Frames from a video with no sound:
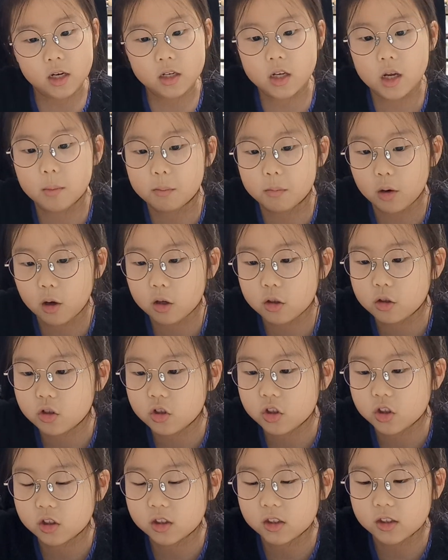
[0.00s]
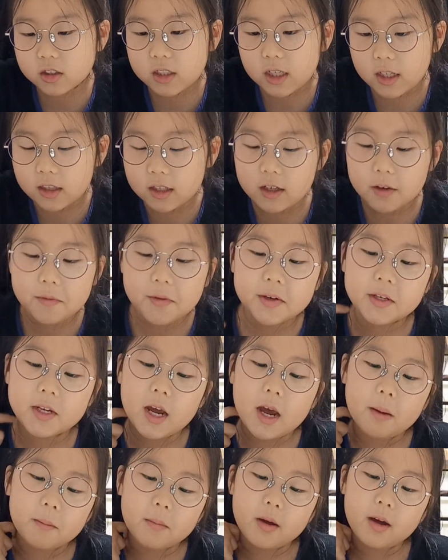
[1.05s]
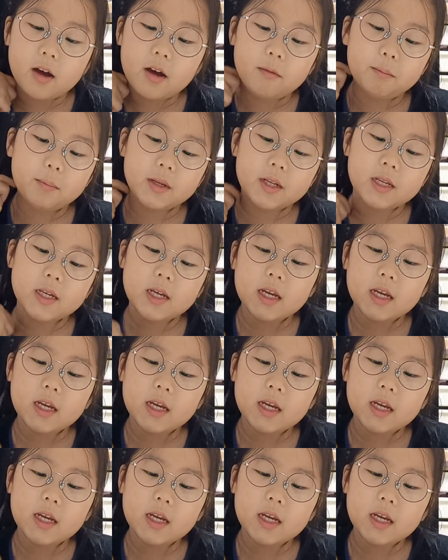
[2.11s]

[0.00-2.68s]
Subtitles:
The mollusks that live in them have been